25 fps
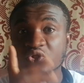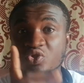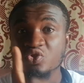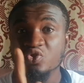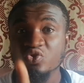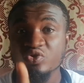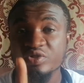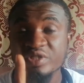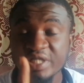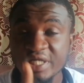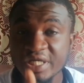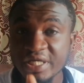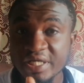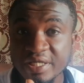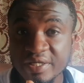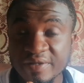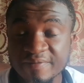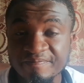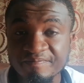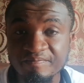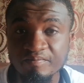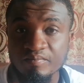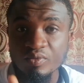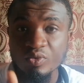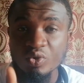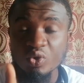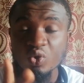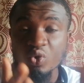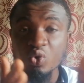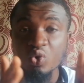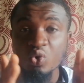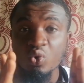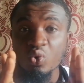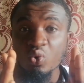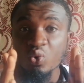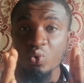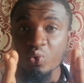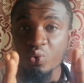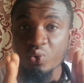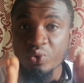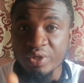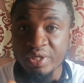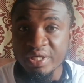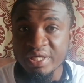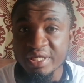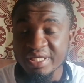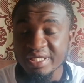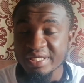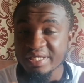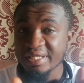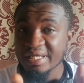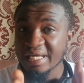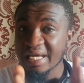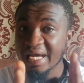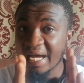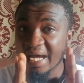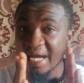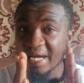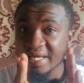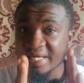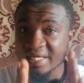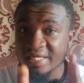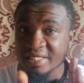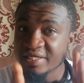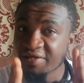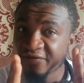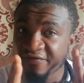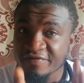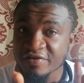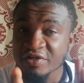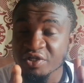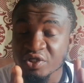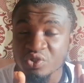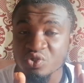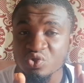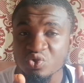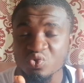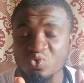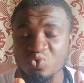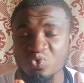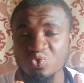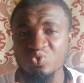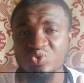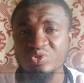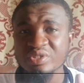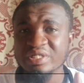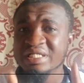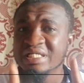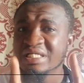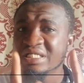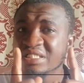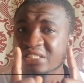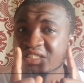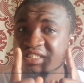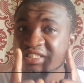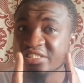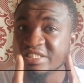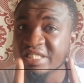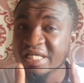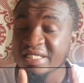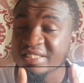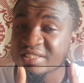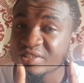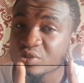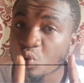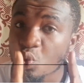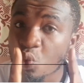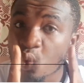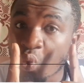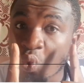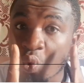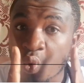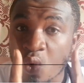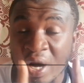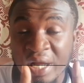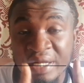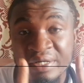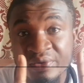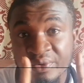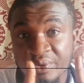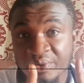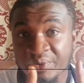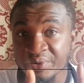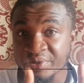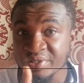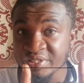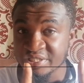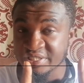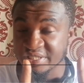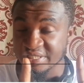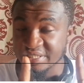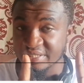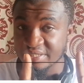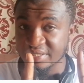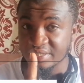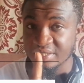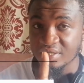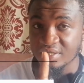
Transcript: Today, we are giving you just one reason